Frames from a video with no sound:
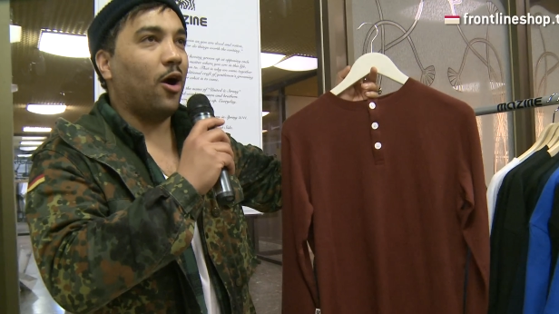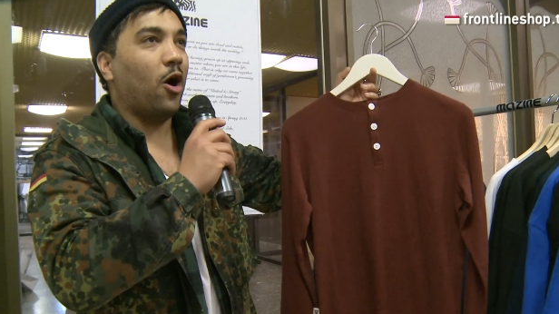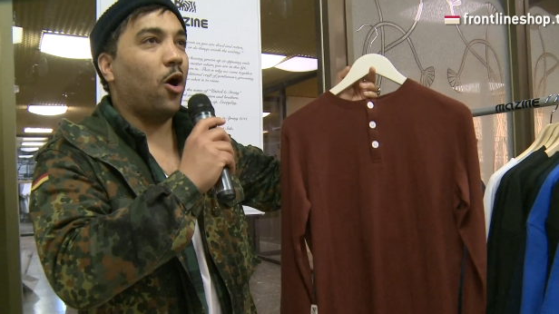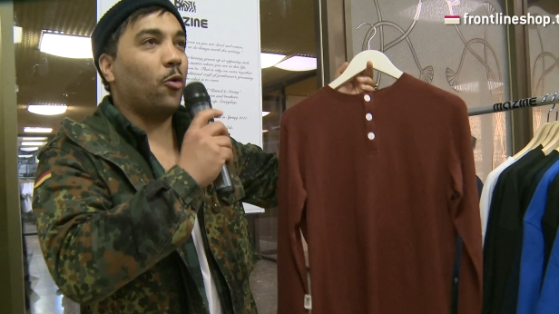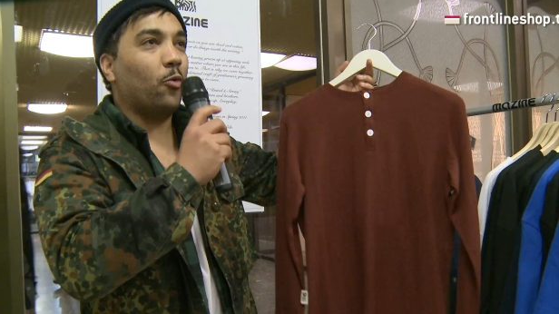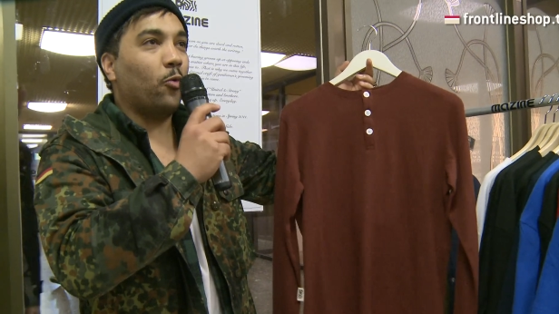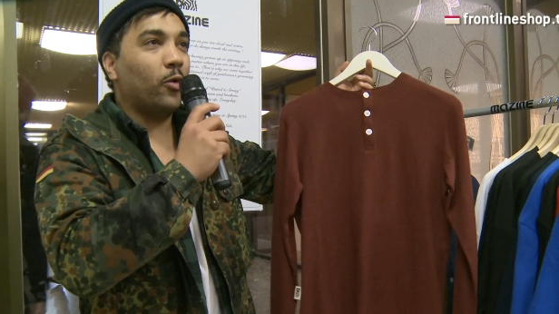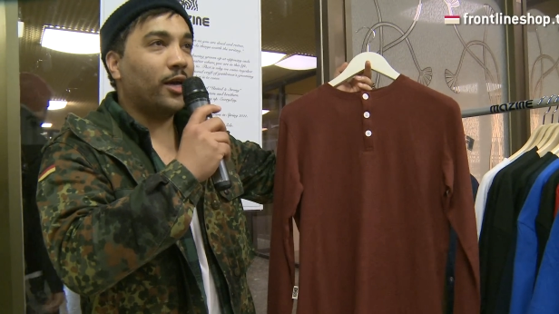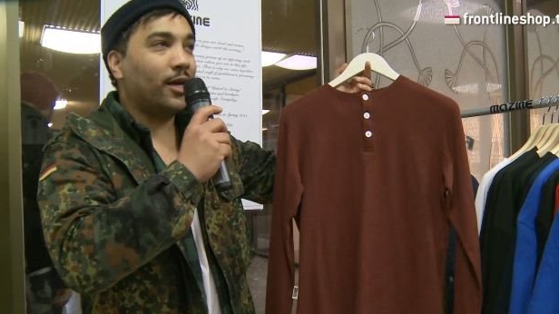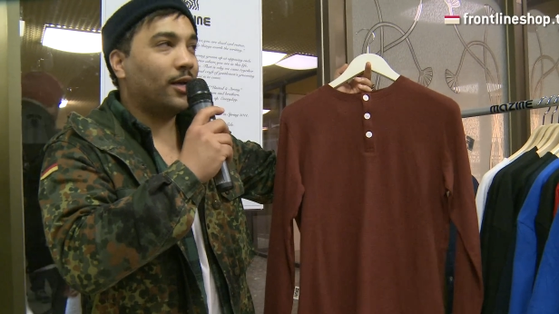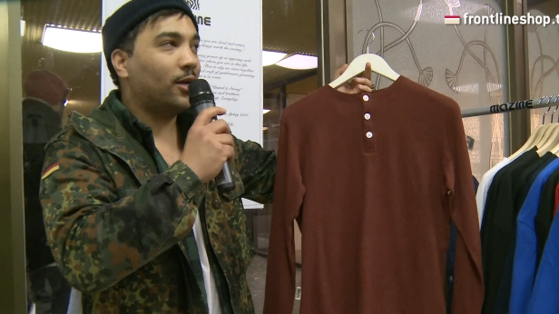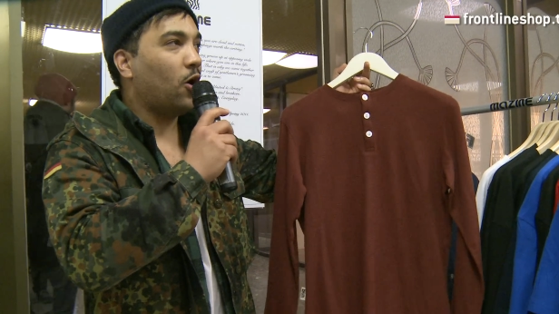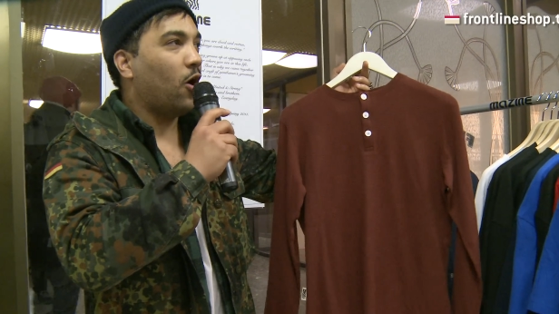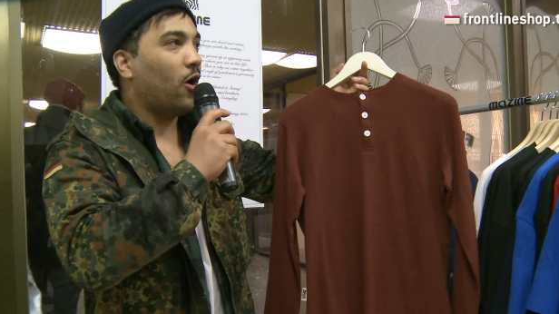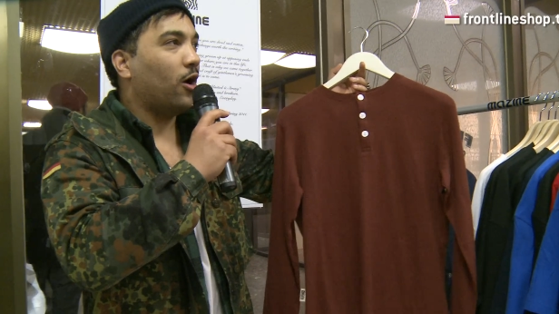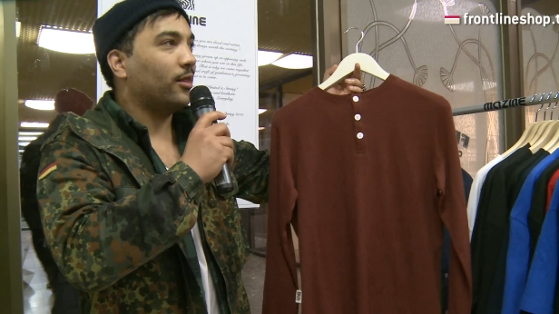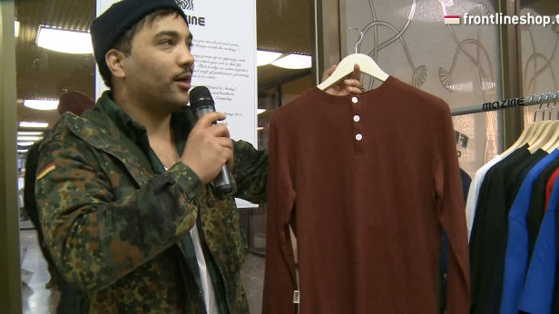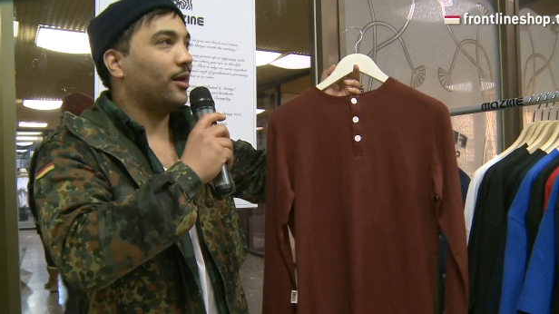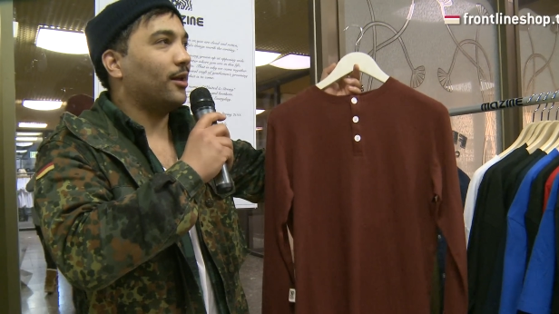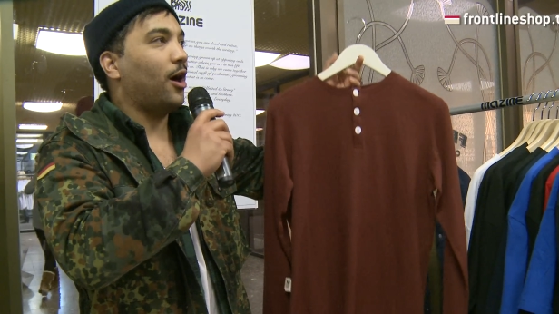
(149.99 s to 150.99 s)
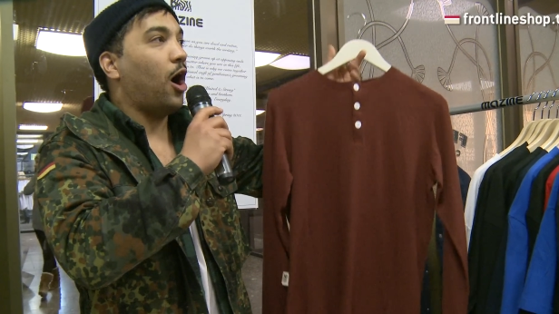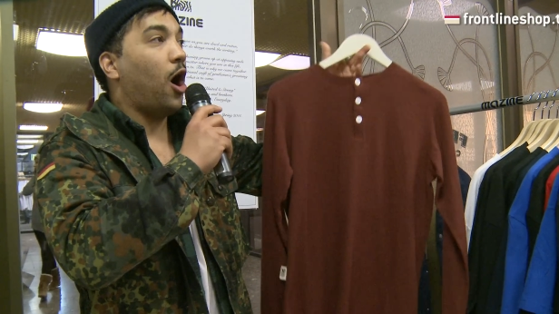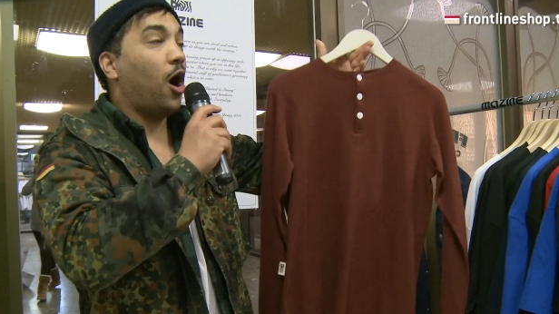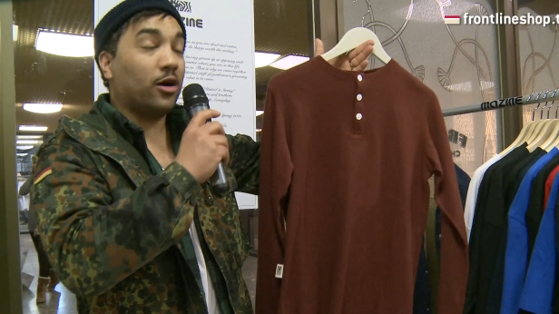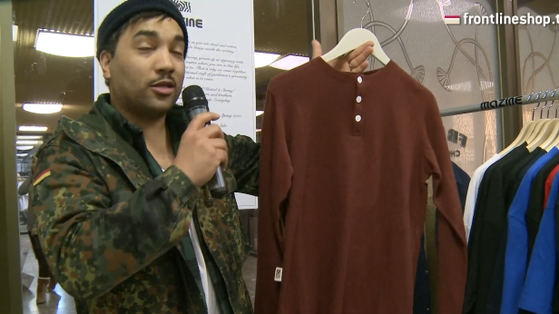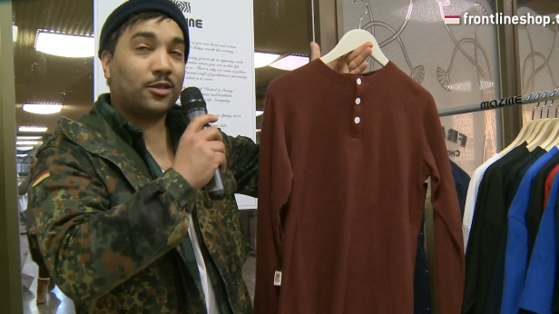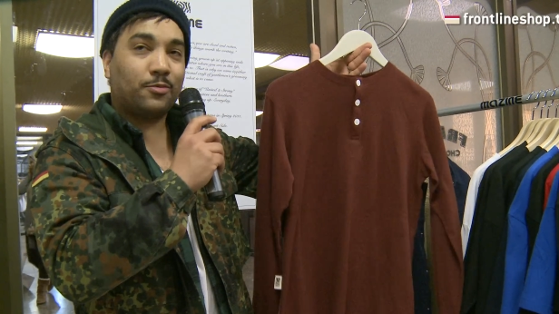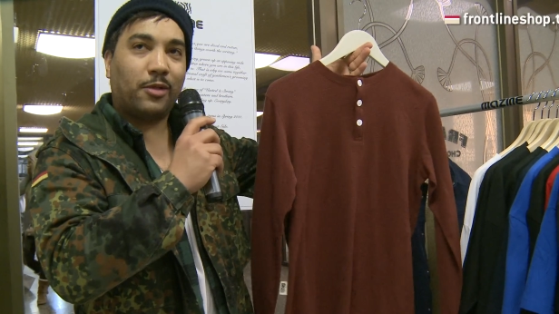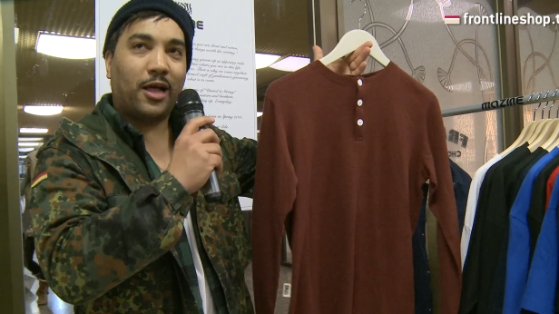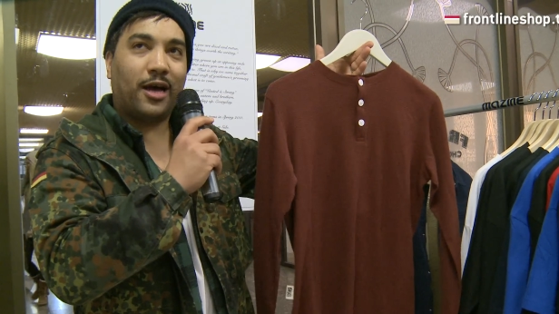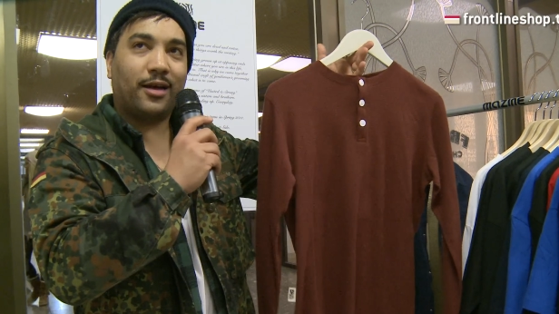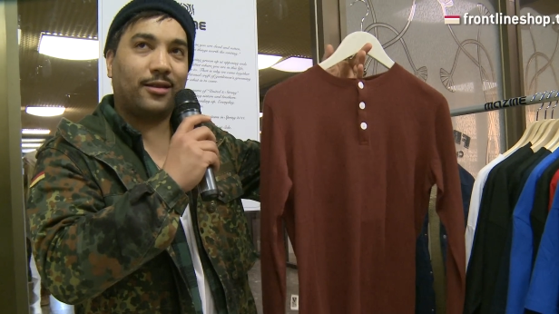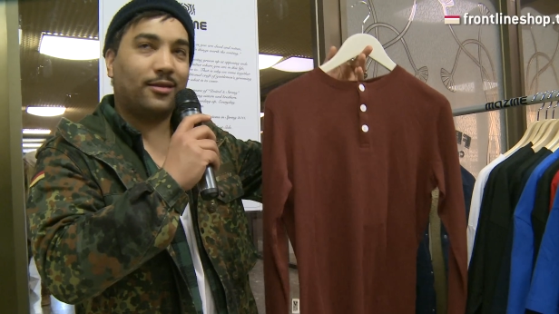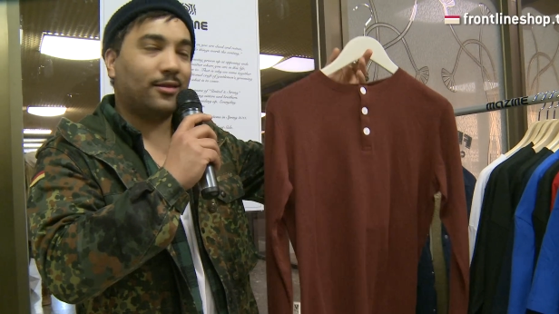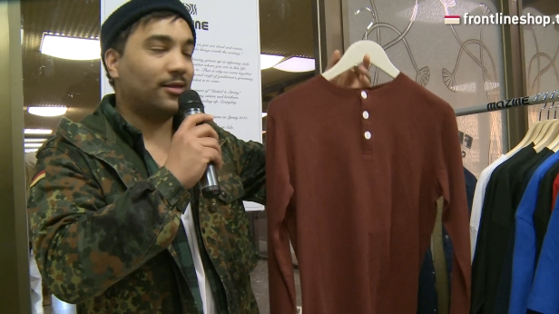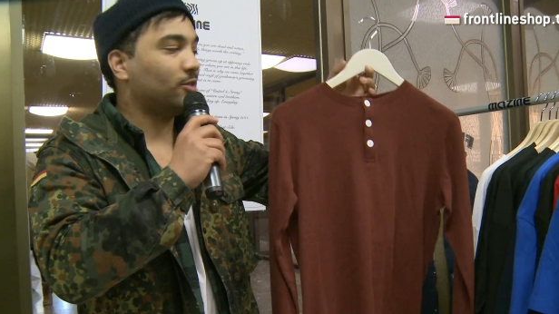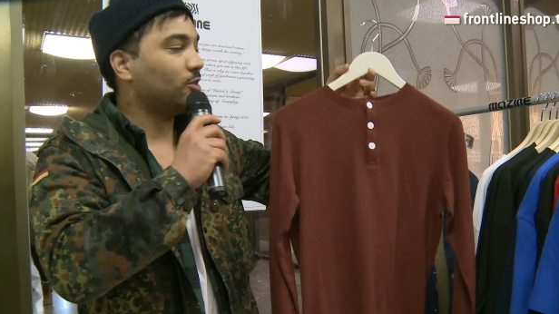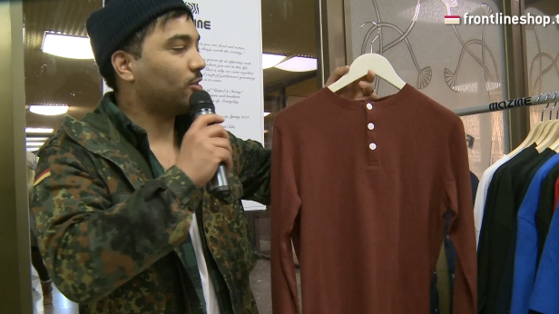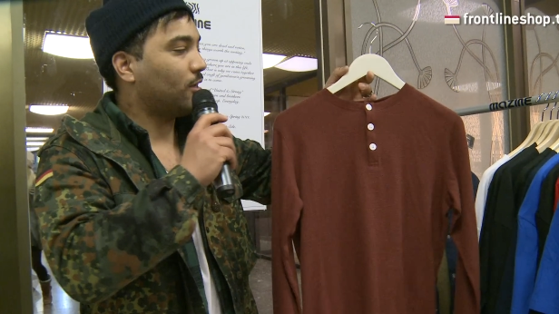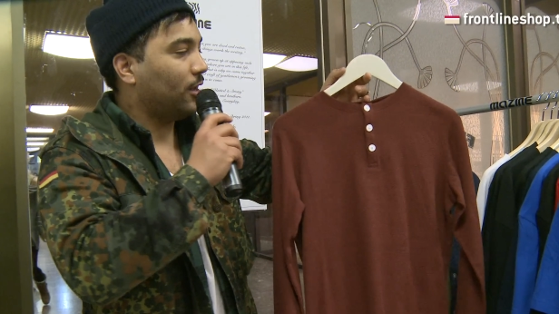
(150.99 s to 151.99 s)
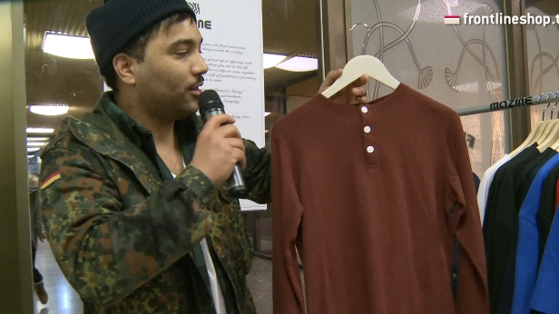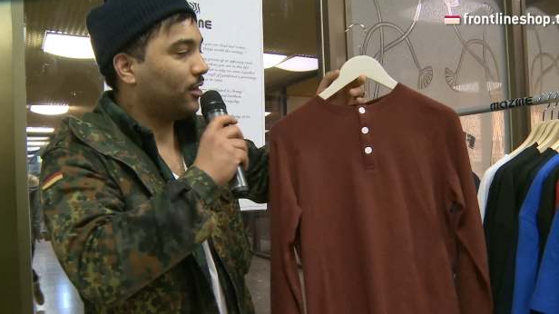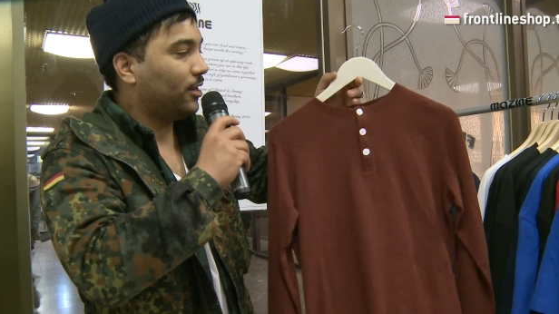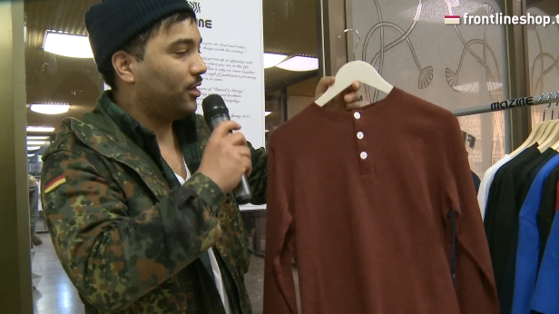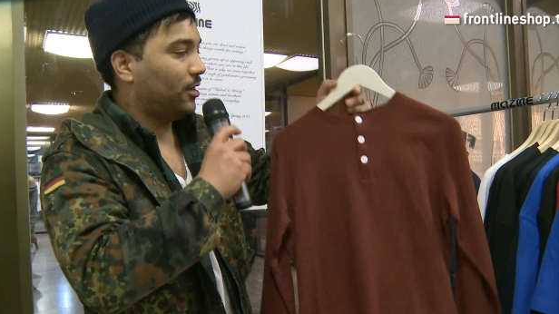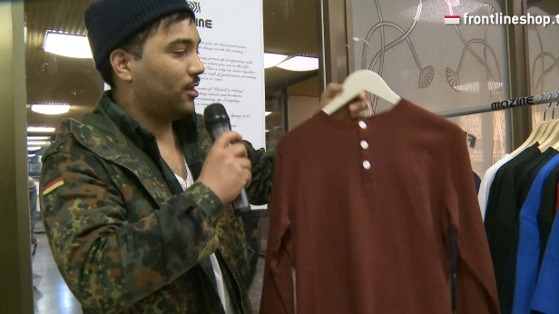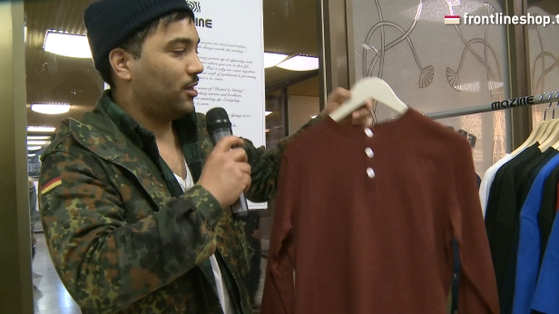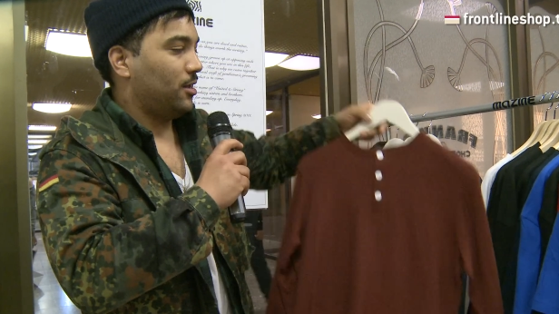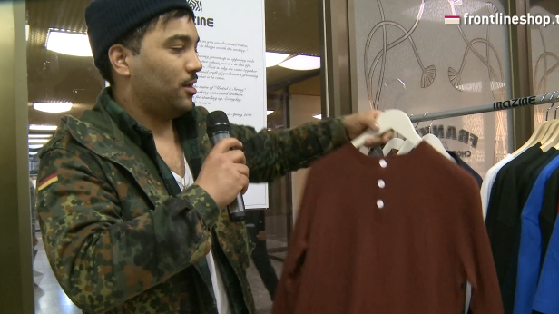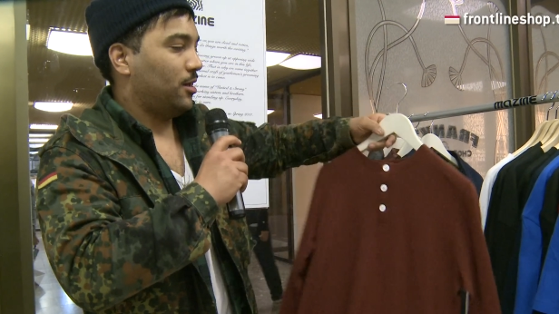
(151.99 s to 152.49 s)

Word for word: or we call it ox blood, this color.